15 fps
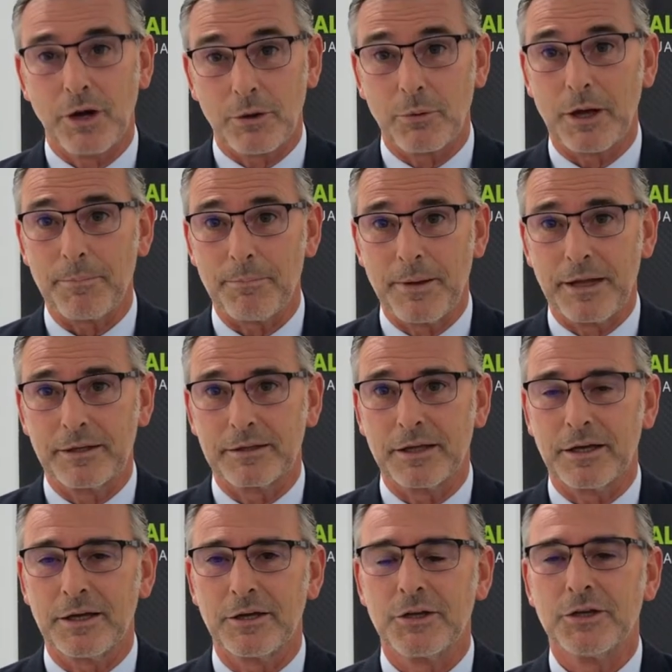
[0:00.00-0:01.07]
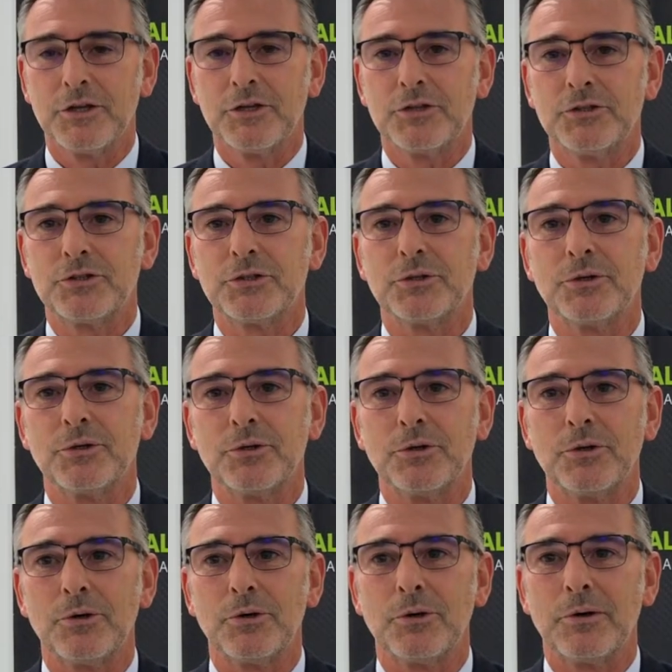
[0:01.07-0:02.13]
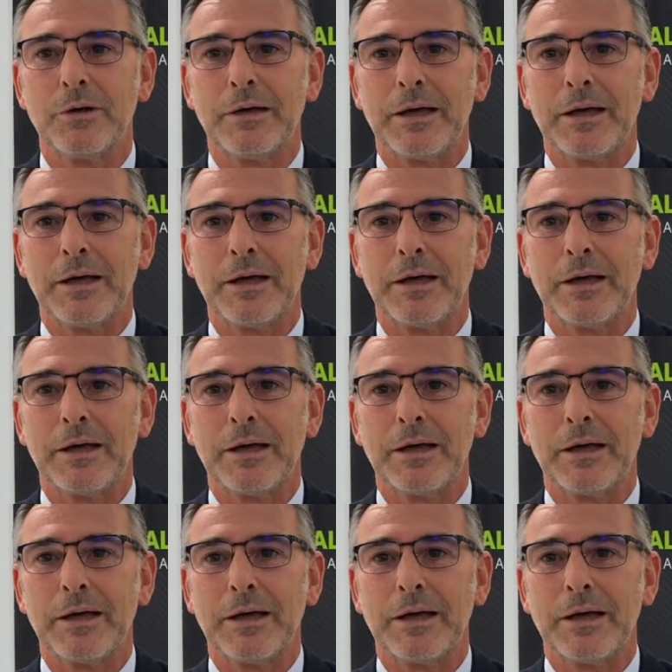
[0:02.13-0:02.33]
equipment to